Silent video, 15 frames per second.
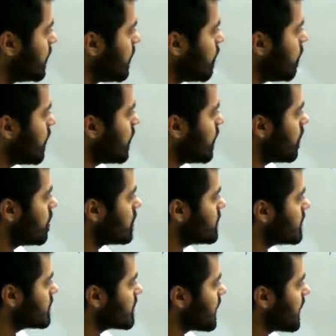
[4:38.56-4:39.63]
that we
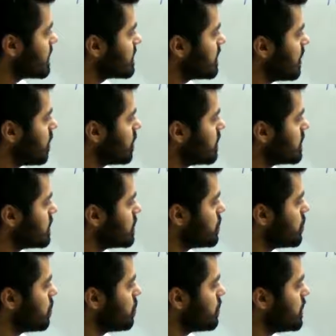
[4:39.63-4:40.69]
cannot just cancel out these
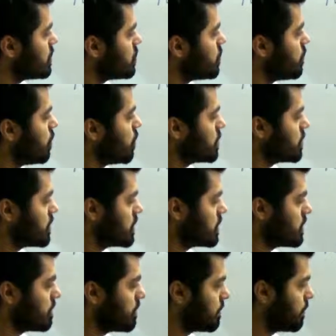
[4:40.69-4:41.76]
two
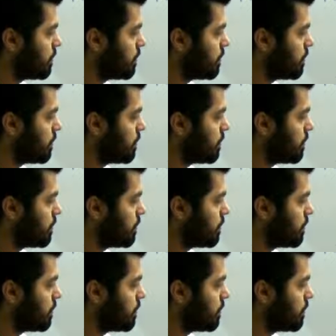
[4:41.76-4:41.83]
forces,